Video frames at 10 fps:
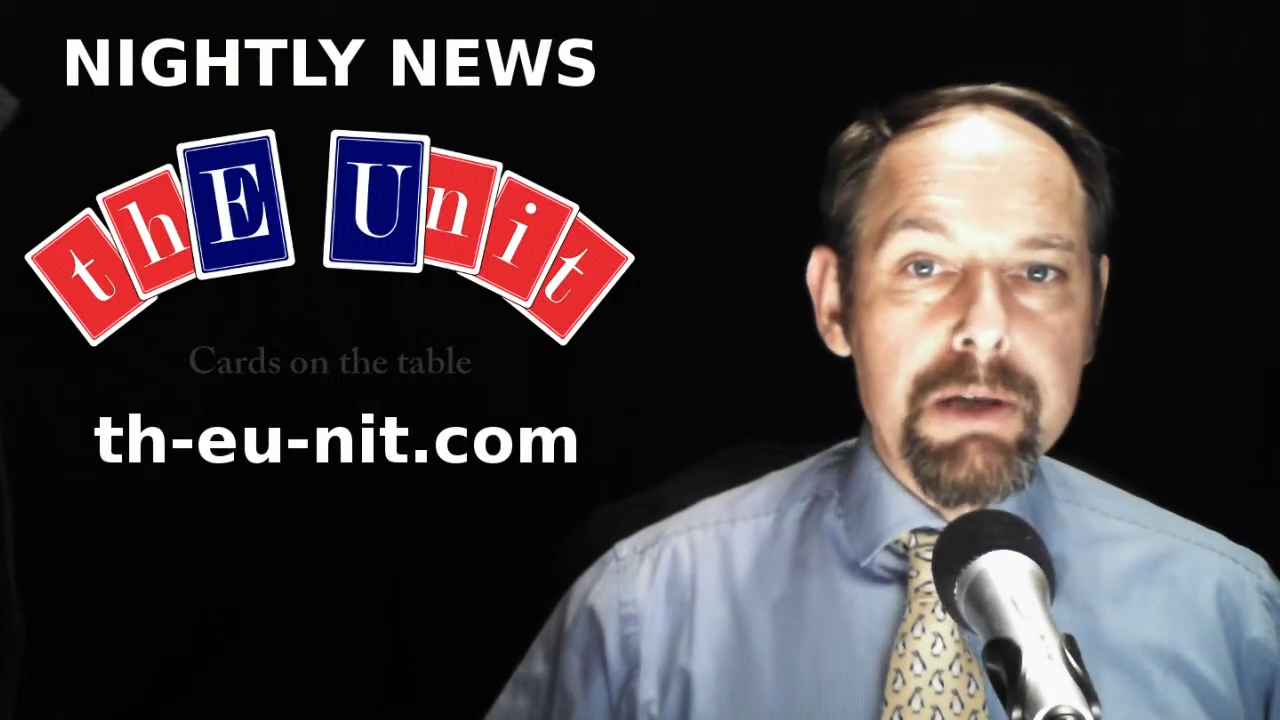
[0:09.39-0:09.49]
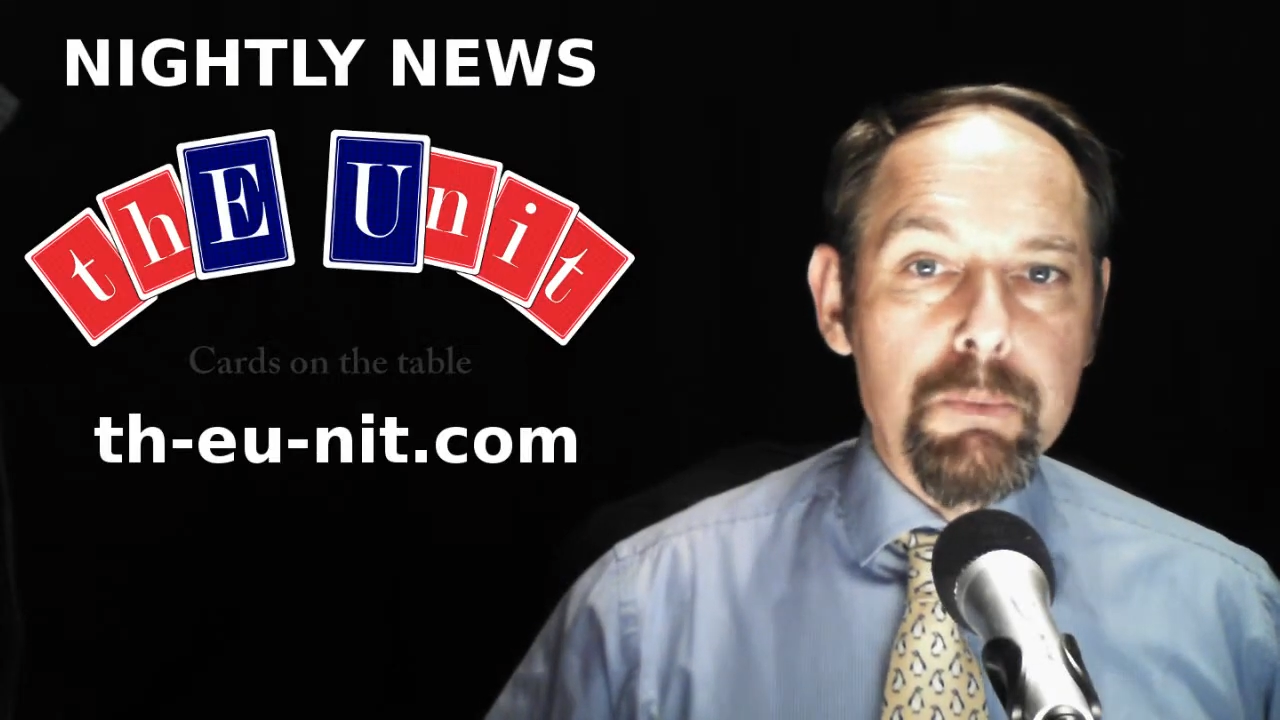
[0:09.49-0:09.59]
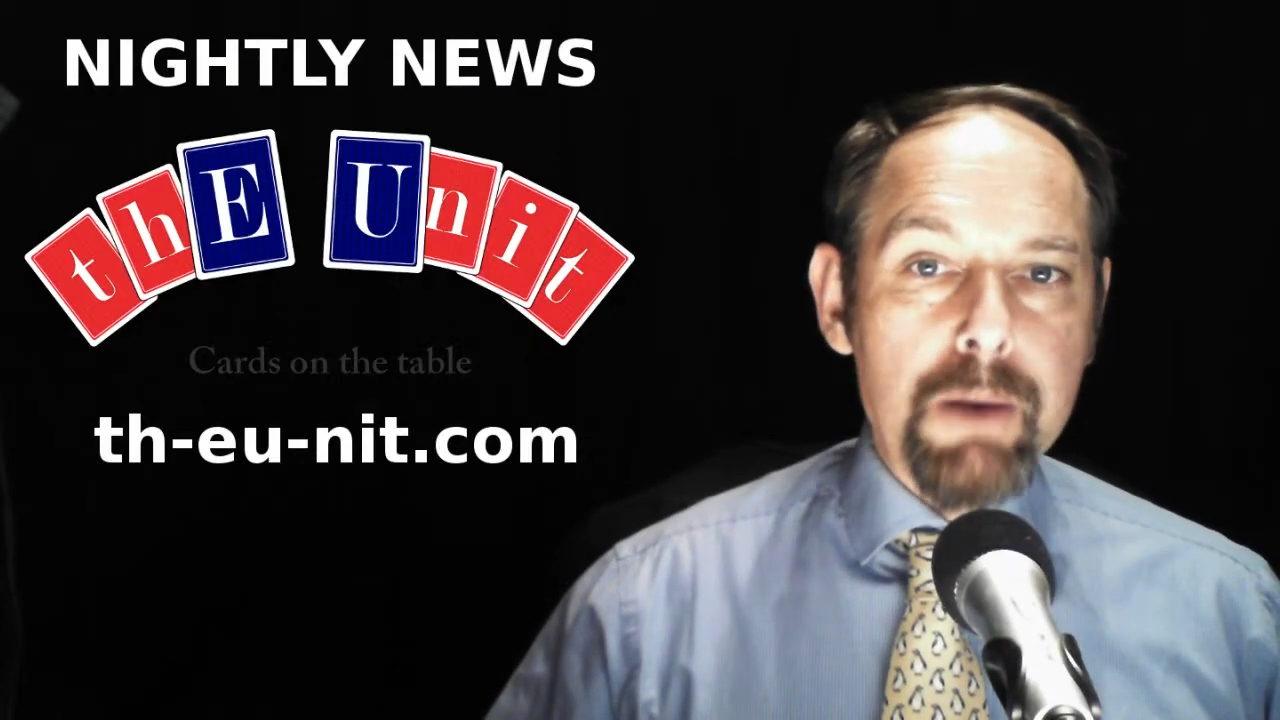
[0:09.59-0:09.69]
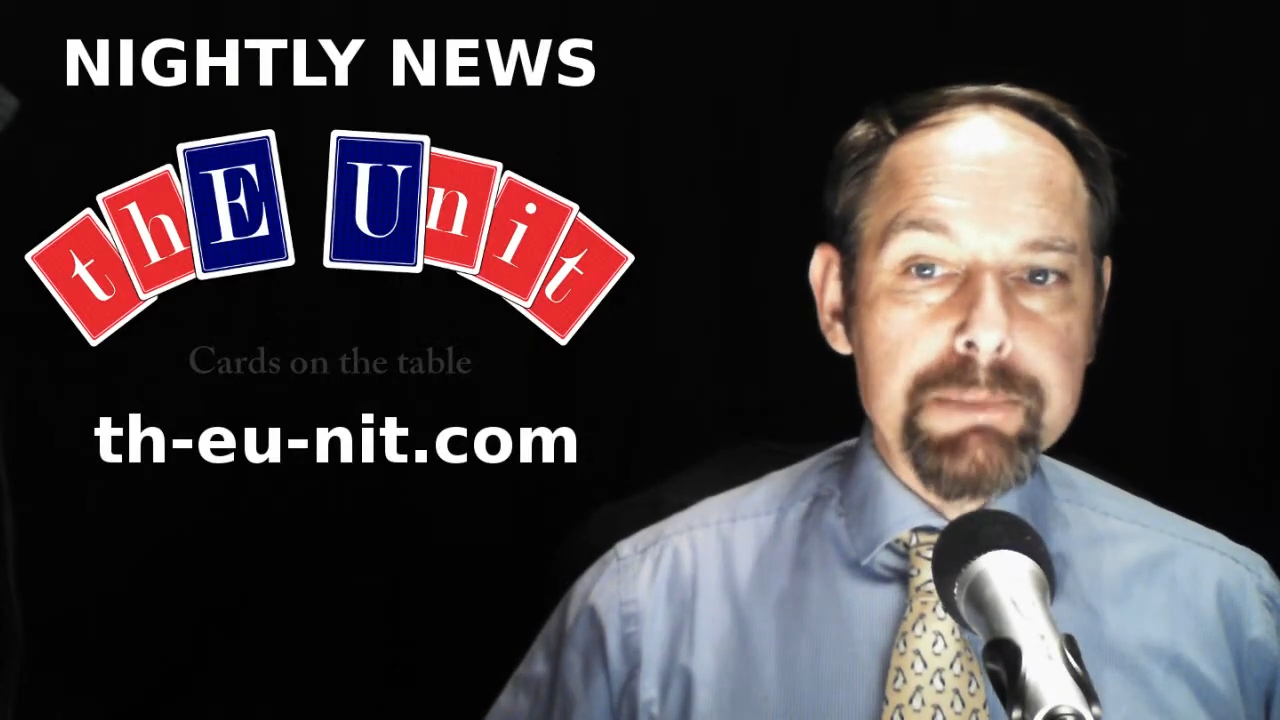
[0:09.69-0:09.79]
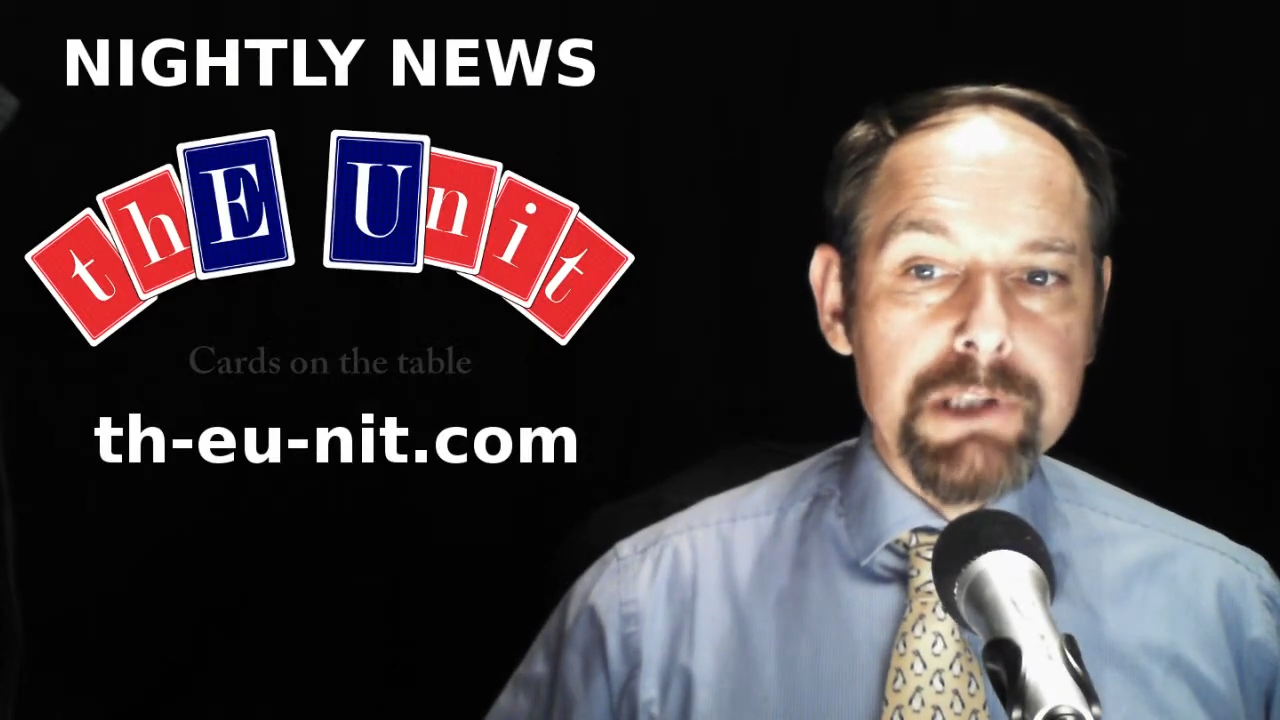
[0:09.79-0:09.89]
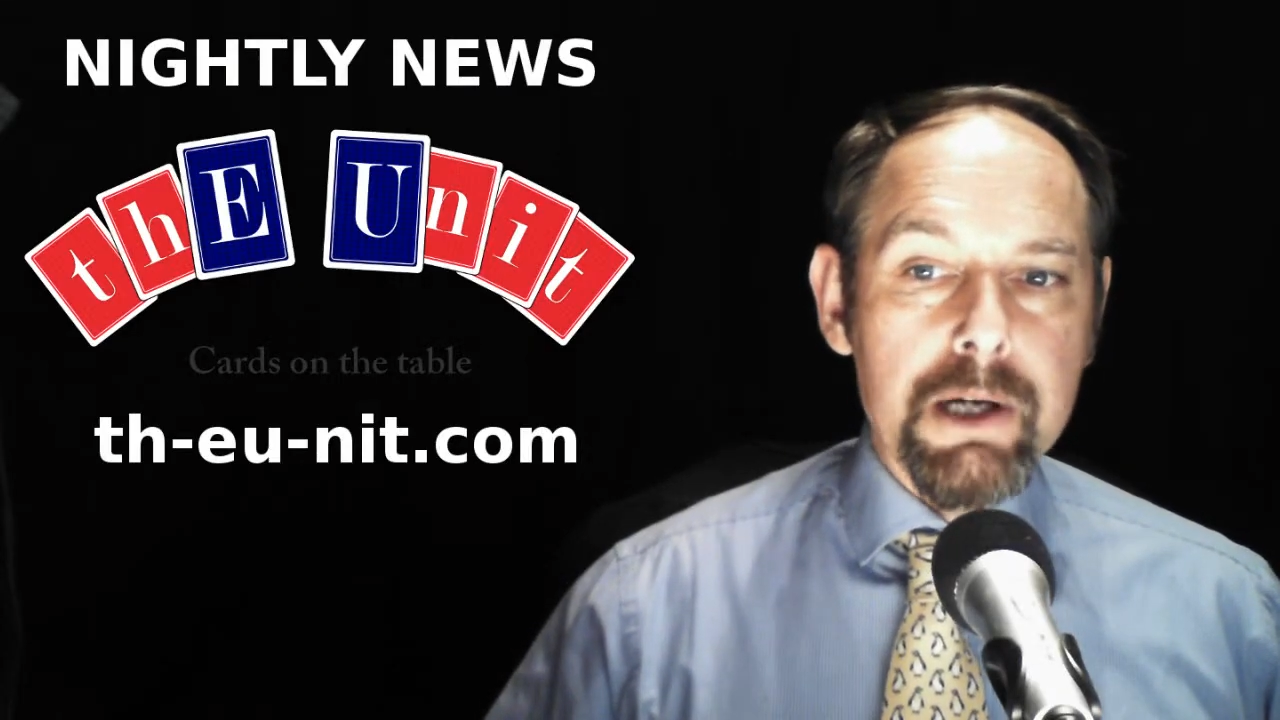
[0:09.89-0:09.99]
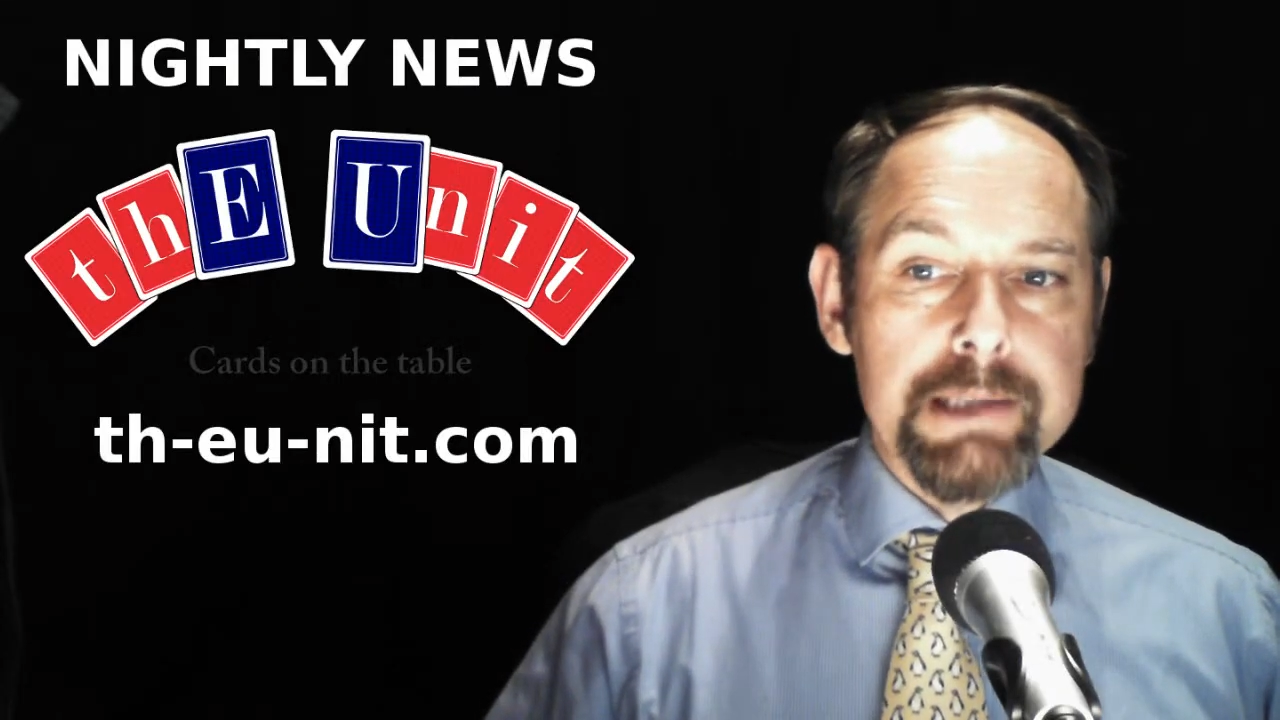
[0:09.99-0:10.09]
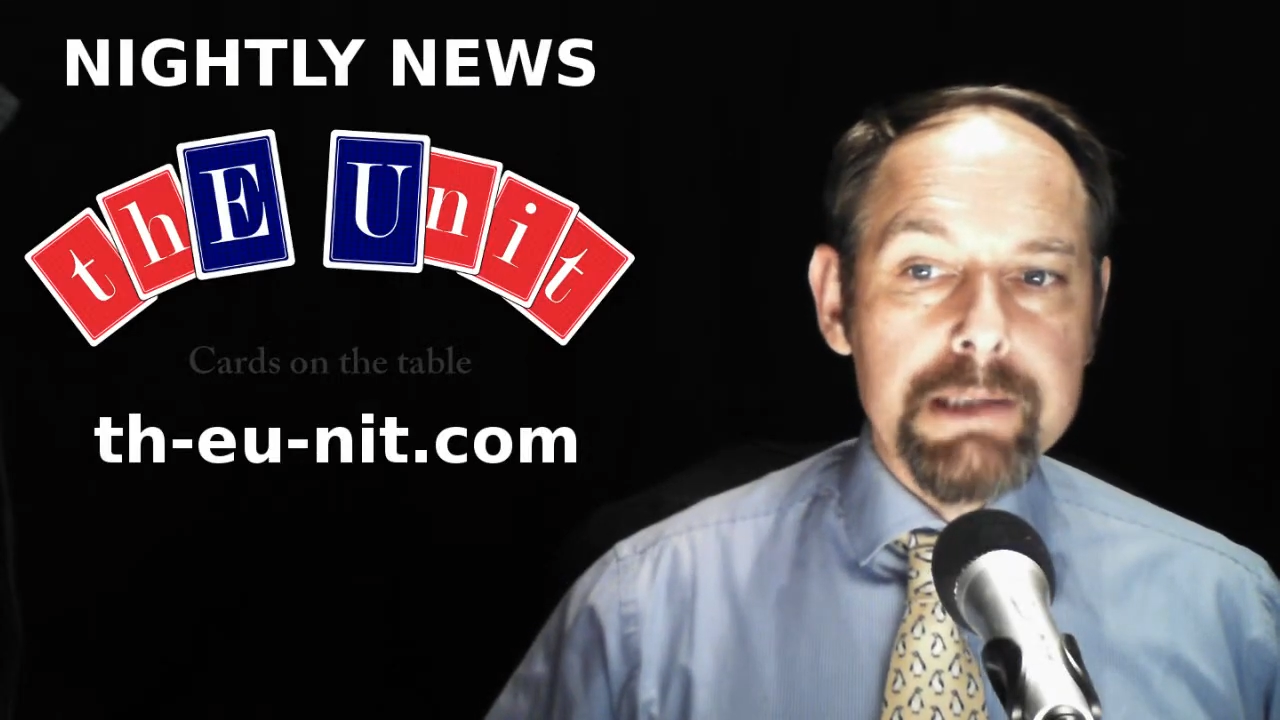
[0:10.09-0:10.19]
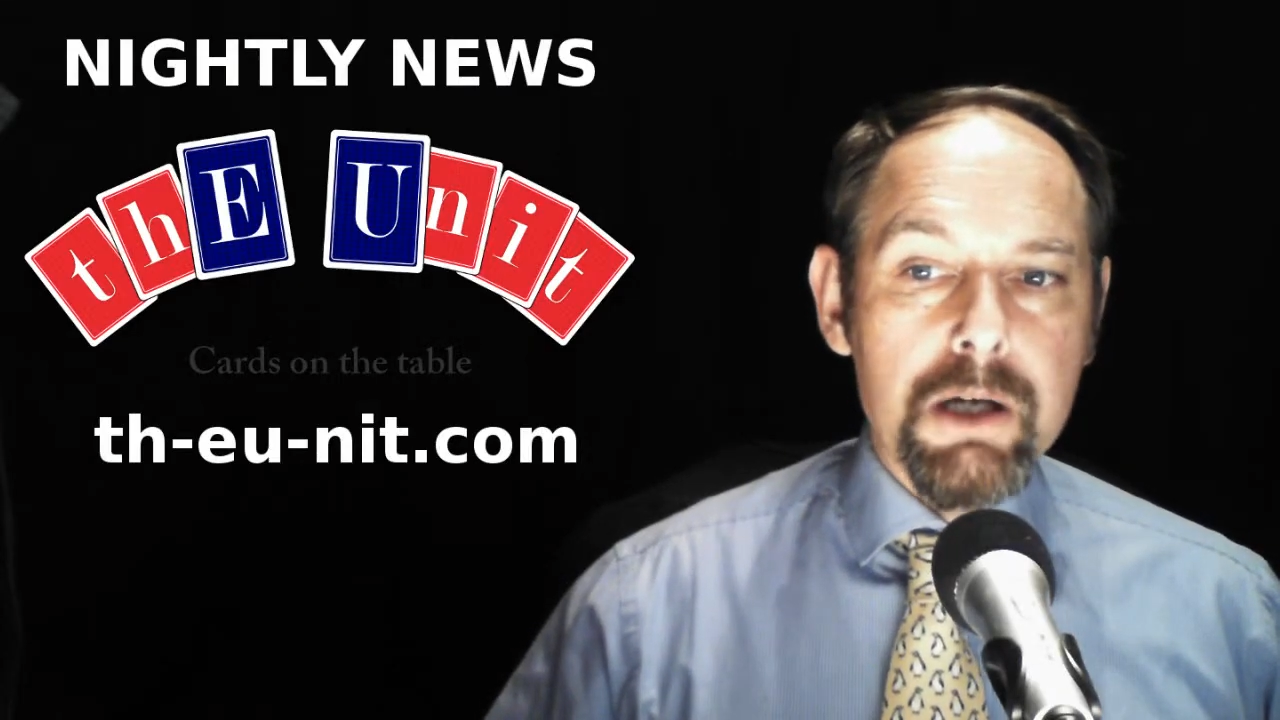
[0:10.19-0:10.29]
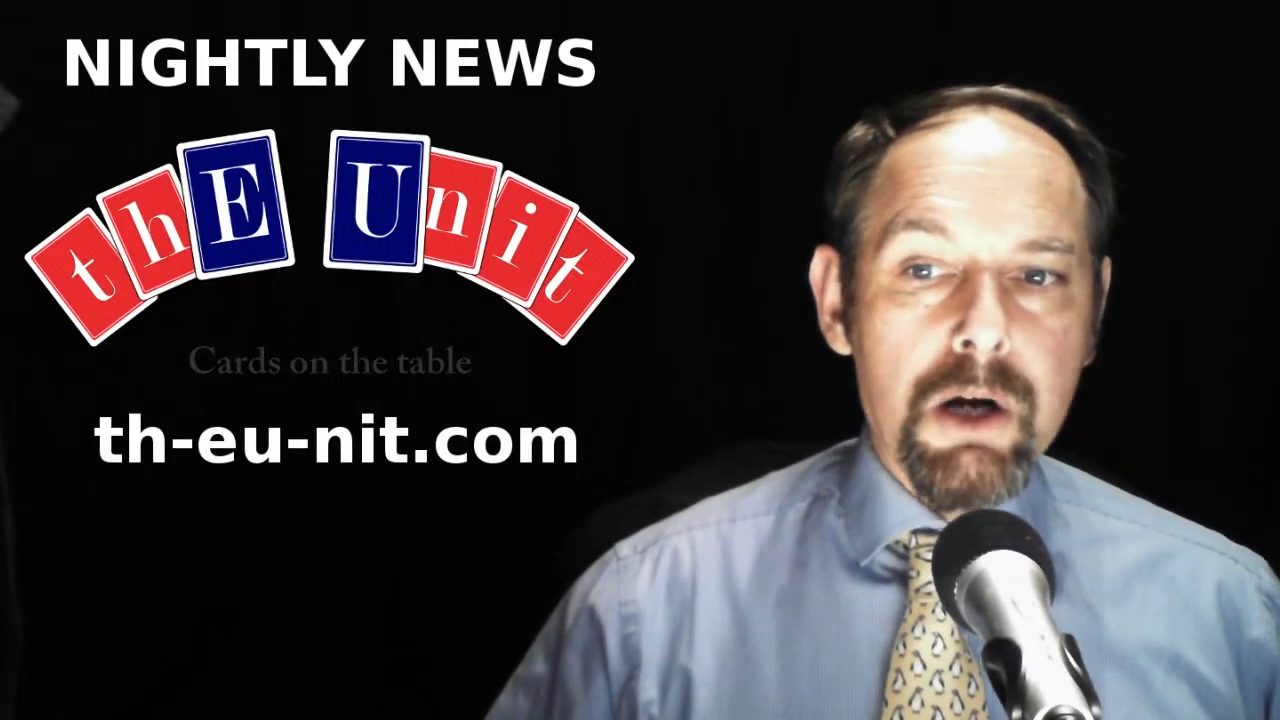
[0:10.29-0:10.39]
EUnit
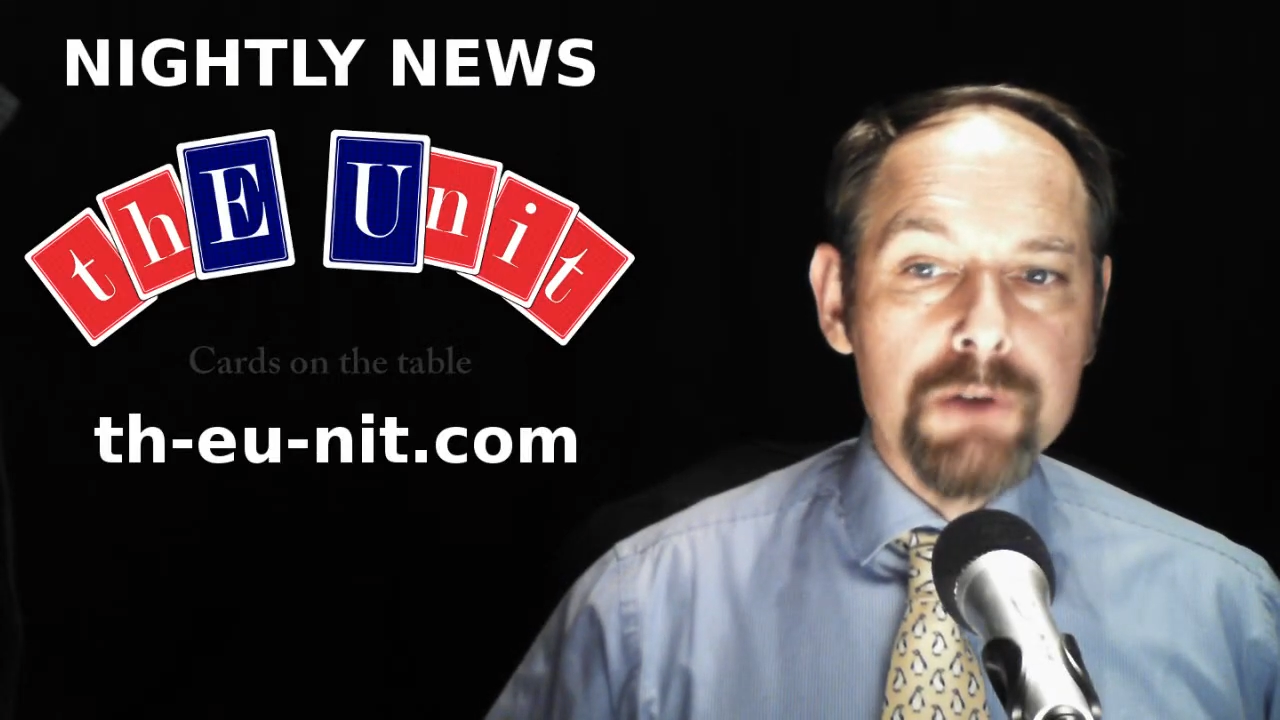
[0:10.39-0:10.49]
website